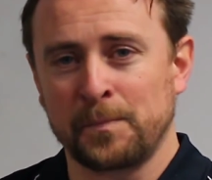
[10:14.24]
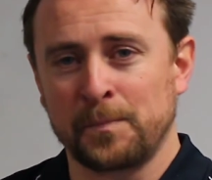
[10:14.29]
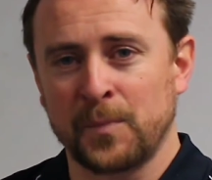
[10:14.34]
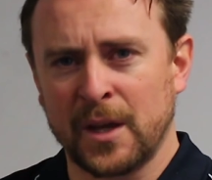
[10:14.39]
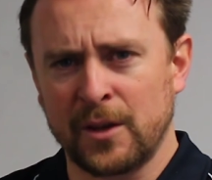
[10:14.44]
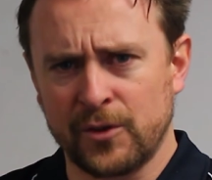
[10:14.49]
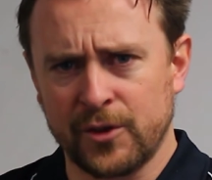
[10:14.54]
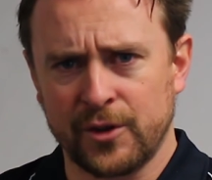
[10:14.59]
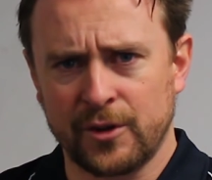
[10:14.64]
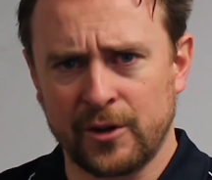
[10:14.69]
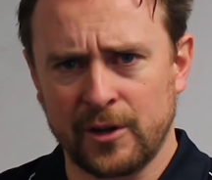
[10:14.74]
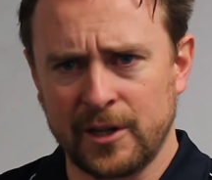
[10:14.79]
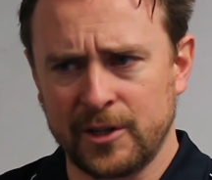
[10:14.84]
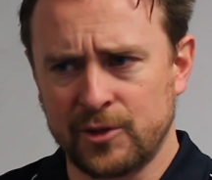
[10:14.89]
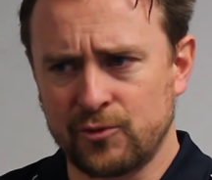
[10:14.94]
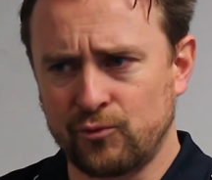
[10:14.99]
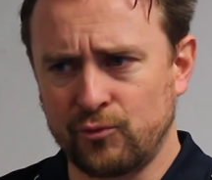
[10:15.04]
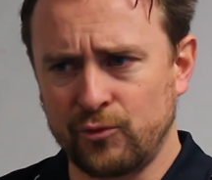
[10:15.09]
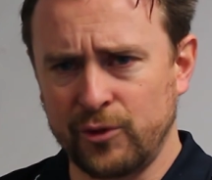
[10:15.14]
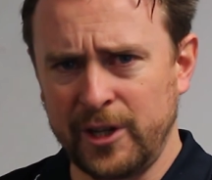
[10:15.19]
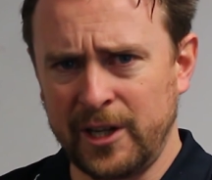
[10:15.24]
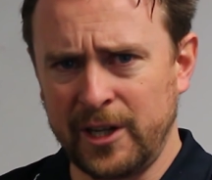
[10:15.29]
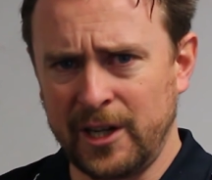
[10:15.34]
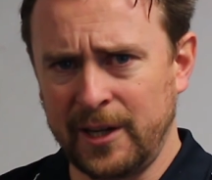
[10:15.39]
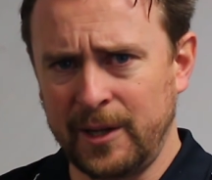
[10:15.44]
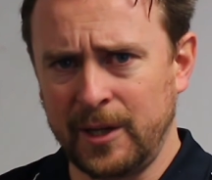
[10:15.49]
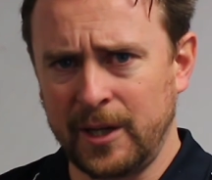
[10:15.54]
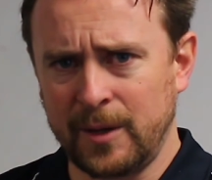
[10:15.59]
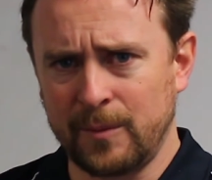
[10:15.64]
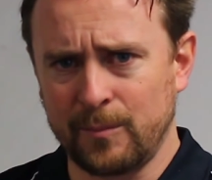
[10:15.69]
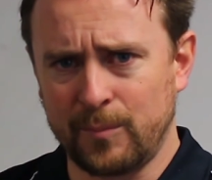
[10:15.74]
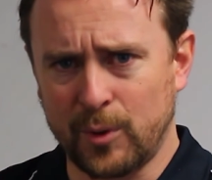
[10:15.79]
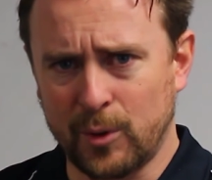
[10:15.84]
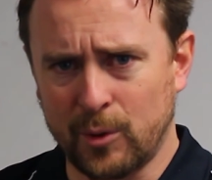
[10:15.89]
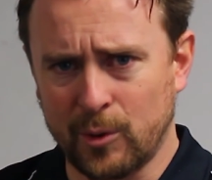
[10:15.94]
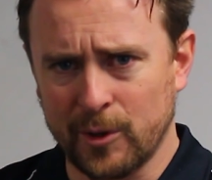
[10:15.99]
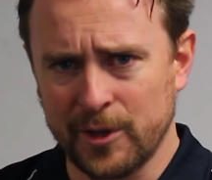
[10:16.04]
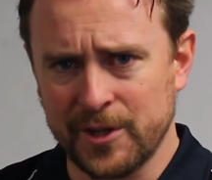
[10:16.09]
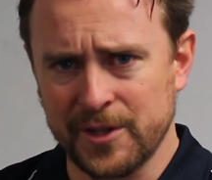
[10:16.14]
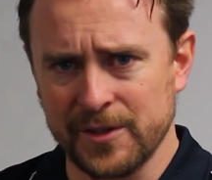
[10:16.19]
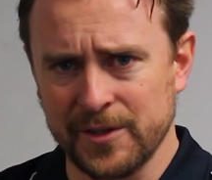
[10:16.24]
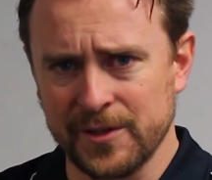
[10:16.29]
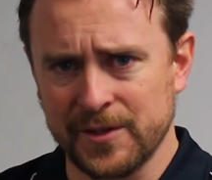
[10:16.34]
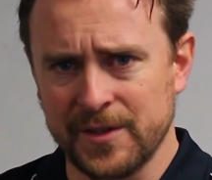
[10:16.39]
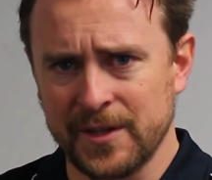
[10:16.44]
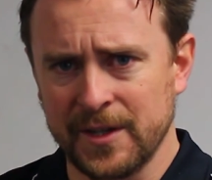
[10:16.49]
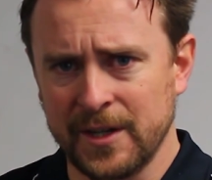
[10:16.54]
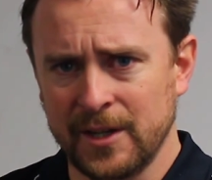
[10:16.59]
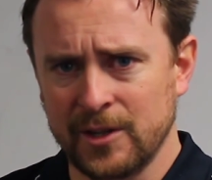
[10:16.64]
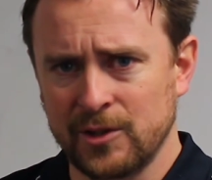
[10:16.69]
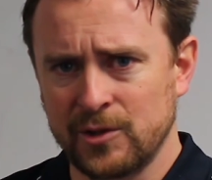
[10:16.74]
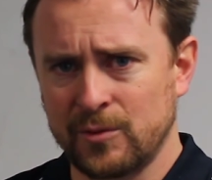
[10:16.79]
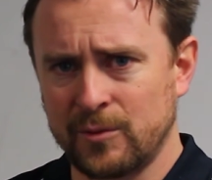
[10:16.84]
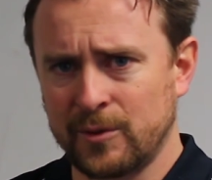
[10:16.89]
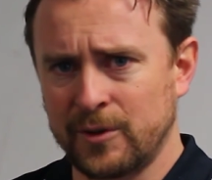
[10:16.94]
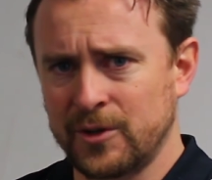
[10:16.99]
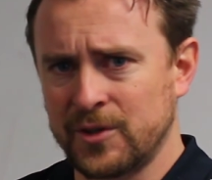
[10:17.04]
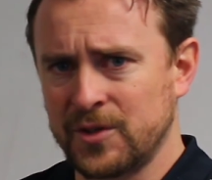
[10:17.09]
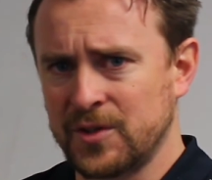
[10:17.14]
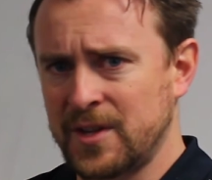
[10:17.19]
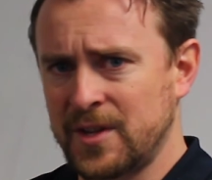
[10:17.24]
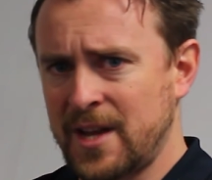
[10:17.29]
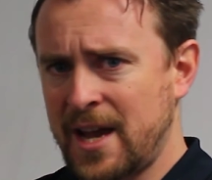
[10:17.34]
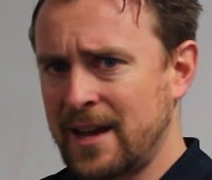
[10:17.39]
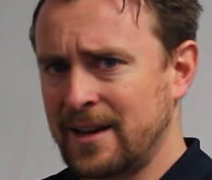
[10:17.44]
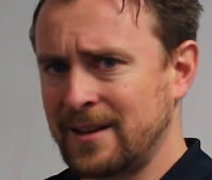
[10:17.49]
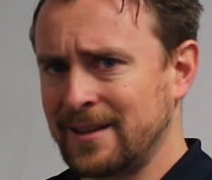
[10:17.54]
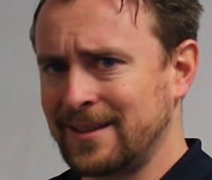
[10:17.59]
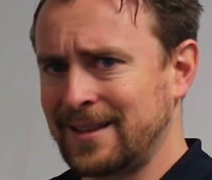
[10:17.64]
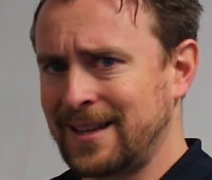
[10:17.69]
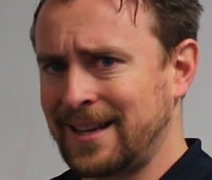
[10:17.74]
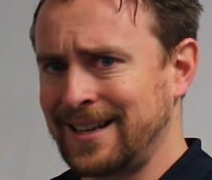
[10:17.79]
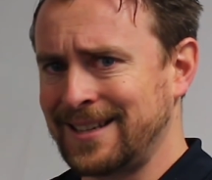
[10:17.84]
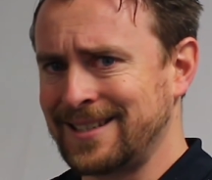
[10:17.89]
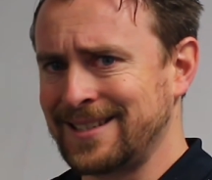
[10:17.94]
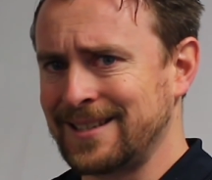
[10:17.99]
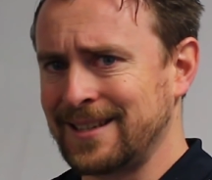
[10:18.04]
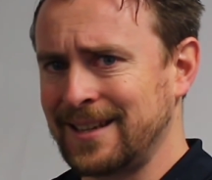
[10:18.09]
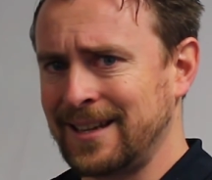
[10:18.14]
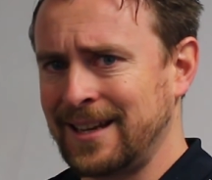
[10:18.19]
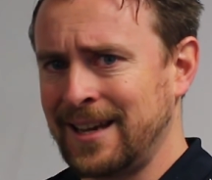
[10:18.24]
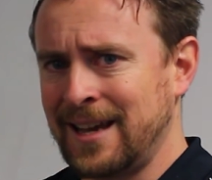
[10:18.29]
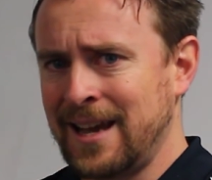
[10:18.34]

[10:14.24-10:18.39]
And thirdly, it's really important to understand that it's